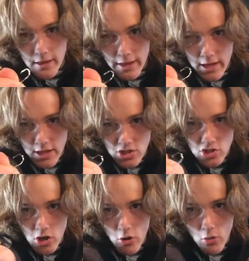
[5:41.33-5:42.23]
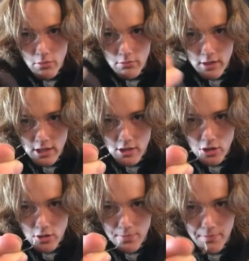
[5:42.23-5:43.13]
like a
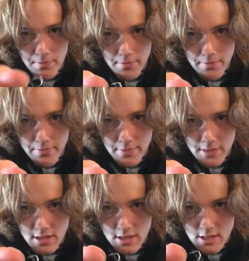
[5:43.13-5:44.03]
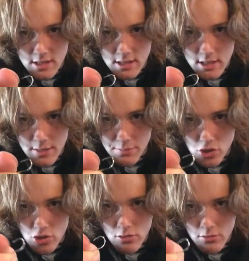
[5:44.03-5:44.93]
little
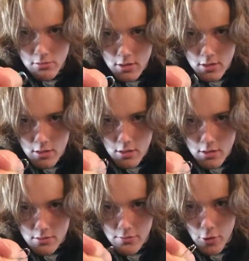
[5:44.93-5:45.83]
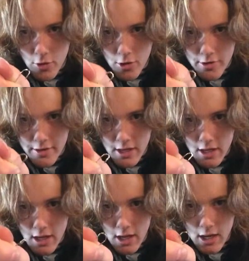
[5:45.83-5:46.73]
suture for
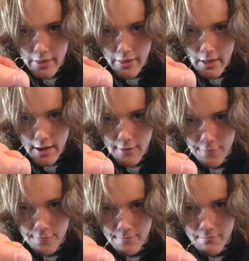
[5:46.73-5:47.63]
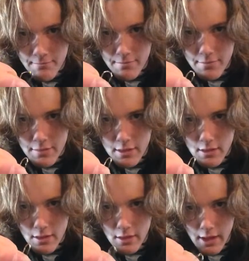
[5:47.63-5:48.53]
the knife.
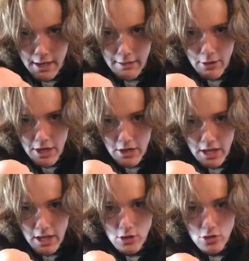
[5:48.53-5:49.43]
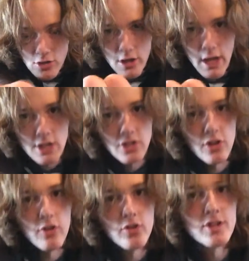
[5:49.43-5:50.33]
Like when you get injured, you gotta
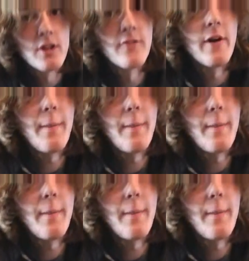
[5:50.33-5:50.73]
sew yourself